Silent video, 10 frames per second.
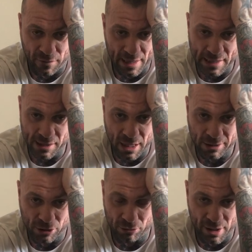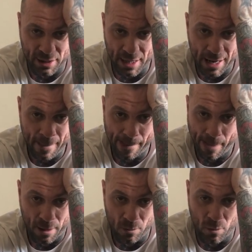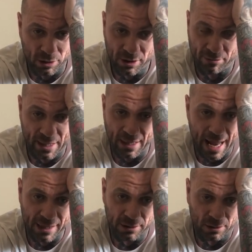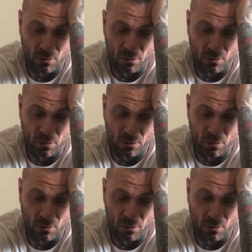for NHS during the day, and once they realise